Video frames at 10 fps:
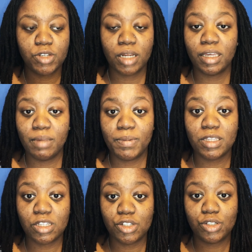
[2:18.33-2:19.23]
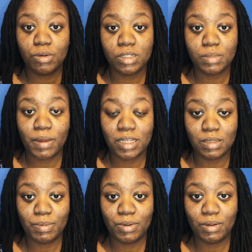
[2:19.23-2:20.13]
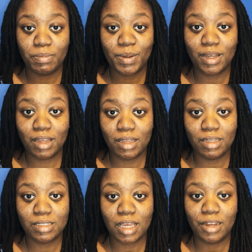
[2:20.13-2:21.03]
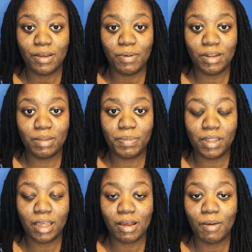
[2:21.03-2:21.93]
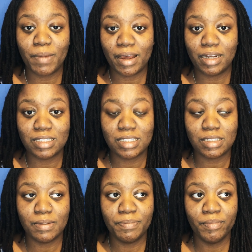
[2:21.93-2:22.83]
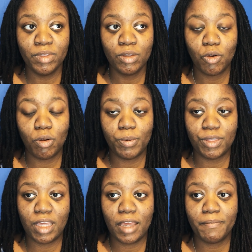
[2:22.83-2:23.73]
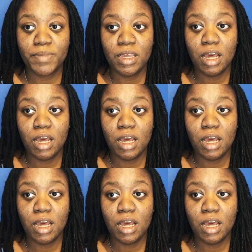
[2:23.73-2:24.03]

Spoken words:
I'm trying to keep this as short as possible because I don't want it to be like, oh my God, it's this horrible thing.